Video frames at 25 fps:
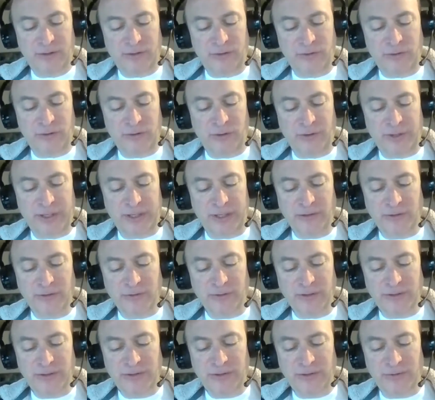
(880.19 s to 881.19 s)
no
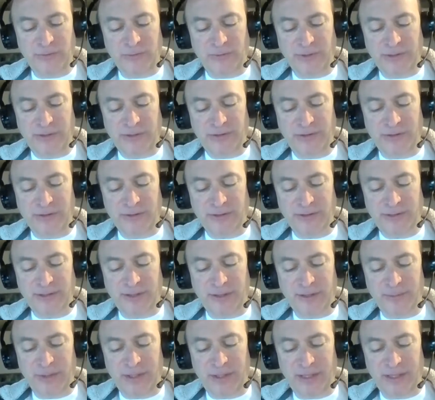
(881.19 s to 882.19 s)
ignorance in which there is
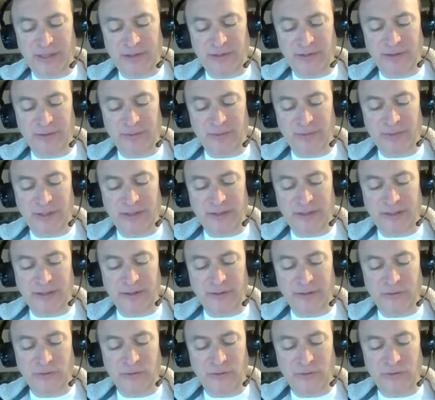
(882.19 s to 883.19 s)
domination by the
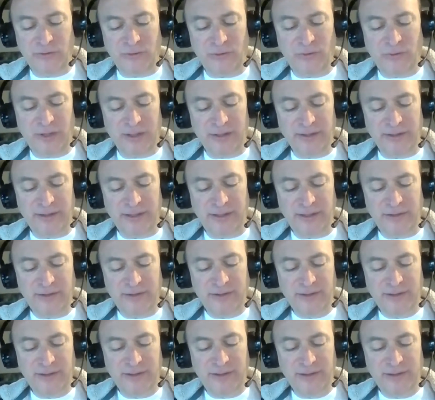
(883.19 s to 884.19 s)
other two qualities,